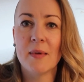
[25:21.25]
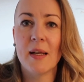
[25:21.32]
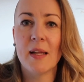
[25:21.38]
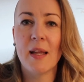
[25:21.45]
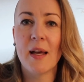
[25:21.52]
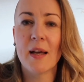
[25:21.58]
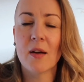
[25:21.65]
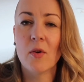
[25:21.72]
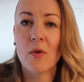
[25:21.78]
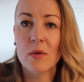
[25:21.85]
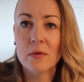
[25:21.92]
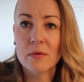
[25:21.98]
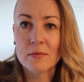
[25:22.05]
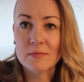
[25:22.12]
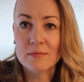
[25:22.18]
I like
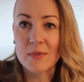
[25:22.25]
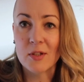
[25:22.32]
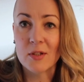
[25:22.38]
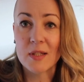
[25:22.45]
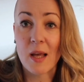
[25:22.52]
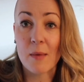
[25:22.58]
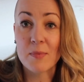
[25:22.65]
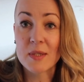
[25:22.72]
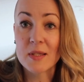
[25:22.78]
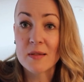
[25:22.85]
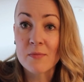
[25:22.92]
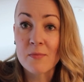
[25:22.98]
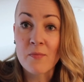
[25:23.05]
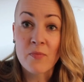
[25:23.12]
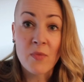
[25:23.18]
all tips.
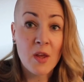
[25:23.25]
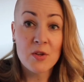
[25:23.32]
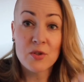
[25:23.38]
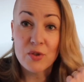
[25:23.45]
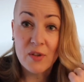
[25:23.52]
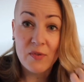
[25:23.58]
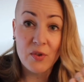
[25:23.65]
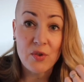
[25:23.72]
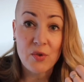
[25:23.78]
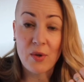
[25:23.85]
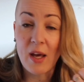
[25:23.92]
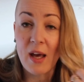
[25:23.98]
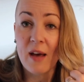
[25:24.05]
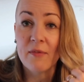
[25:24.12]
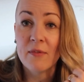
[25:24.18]
So if you do
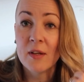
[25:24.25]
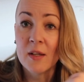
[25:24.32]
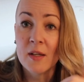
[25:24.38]
have